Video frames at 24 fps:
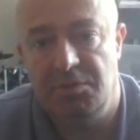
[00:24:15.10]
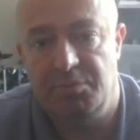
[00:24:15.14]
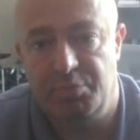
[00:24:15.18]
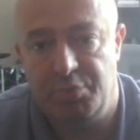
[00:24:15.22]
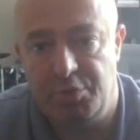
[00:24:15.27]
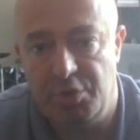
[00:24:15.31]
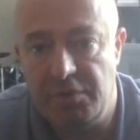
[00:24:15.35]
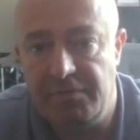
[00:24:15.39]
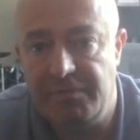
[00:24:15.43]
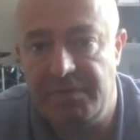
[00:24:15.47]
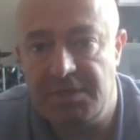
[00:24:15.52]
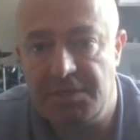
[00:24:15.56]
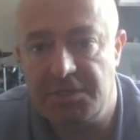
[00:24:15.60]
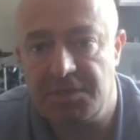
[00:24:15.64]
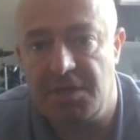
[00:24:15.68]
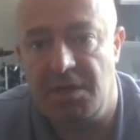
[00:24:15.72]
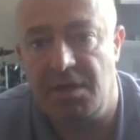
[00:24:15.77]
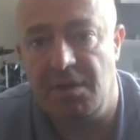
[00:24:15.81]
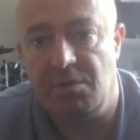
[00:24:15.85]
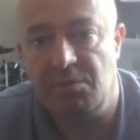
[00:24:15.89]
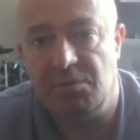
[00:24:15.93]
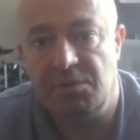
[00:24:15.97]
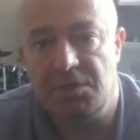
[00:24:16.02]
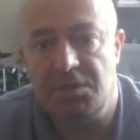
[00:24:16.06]
previous
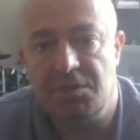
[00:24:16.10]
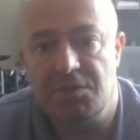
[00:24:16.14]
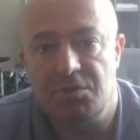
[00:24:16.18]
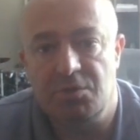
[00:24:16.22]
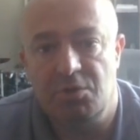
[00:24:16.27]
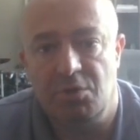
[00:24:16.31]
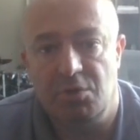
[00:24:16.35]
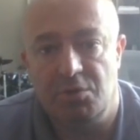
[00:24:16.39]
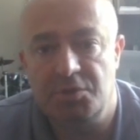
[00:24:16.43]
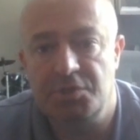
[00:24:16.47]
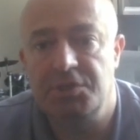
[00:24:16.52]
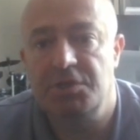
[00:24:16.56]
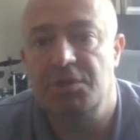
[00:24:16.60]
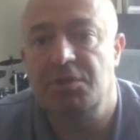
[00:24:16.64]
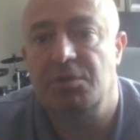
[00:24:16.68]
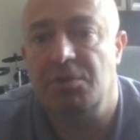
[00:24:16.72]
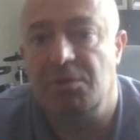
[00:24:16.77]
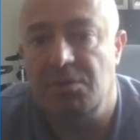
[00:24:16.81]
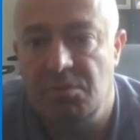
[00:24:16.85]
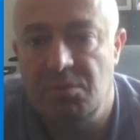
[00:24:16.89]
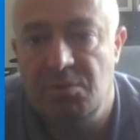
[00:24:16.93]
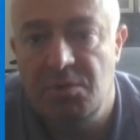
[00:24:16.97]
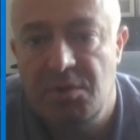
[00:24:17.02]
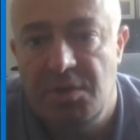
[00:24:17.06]
count is
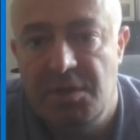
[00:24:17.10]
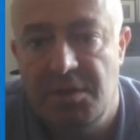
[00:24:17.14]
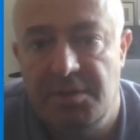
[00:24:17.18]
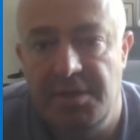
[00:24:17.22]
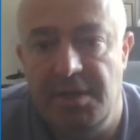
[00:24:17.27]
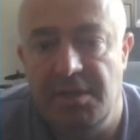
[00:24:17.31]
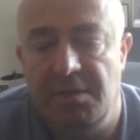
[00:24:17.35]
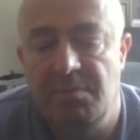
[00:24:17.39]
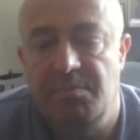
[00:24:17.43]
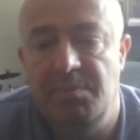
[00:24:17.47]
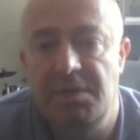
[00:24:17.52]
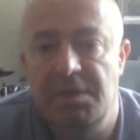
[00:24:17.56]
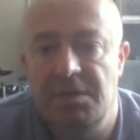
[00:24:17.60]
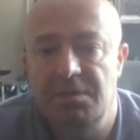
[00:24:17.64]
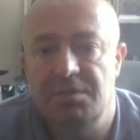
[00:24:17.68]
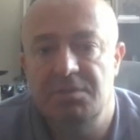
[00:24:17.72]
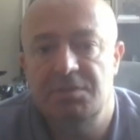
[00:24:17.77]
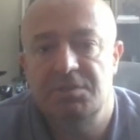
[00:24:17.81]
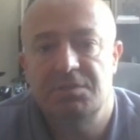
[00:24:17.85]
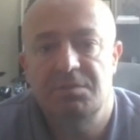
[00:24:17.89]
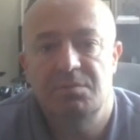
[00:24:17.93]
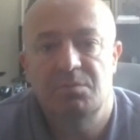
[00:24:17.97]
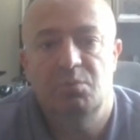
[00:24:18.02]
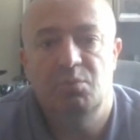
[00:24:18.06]
non-zero, that
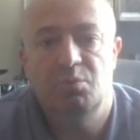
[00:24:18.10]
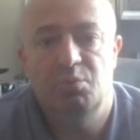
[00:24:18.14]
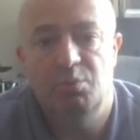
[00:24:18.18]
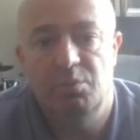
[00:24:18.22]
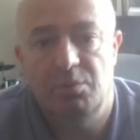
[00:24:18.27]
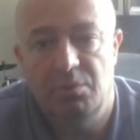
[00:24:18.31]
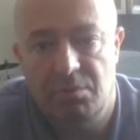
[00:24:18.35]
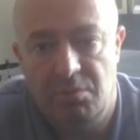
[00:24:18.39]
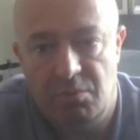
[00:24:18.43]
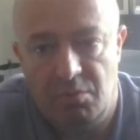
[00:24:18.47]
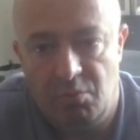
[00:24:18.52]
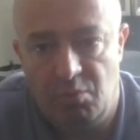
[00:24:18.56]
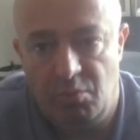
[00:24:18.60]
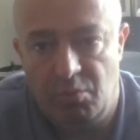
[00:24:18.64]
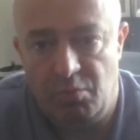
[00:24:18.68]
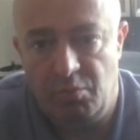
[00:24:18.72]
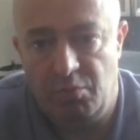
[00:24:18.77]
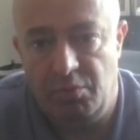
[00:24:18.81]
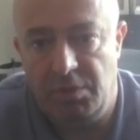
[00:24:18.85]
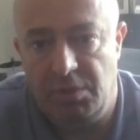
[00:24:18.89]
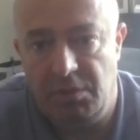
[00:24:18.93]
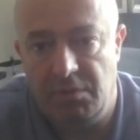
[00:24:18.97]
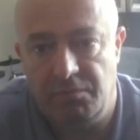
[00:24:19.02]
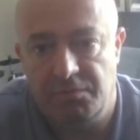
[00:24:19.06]
means
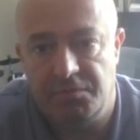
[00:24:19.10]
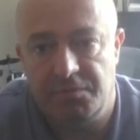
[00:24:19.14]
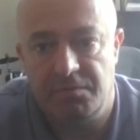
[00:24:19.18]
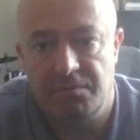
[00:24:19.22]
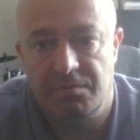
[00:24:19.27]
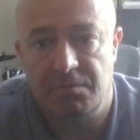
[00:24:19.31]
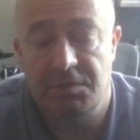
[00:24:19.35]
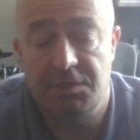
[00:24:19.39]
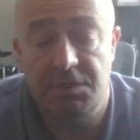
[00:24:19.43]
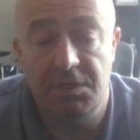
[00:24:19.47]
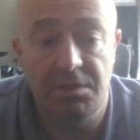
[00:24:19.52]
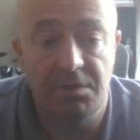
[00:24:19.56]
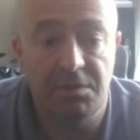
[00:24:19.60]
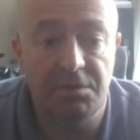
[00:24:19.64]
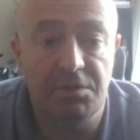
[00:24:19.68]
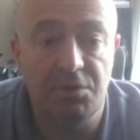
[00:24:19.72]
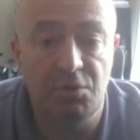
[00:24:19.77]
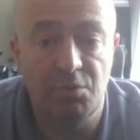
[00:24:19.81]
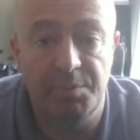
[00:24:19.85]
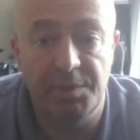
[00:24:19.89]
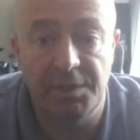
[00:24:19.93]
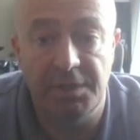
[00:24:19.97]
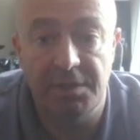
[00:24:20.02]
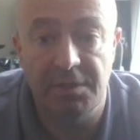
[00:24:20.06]
we've seen a
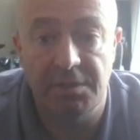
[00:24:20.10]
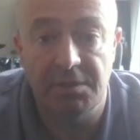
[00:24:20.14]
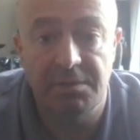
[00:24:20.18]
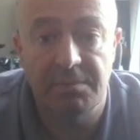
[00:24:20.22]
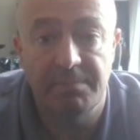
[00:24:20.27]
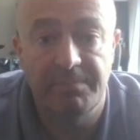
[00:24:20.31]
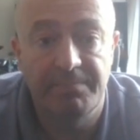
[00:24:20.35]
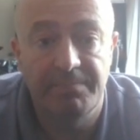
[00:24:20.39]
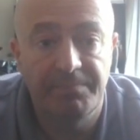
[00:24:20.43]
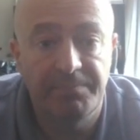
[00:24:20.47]
duplicate.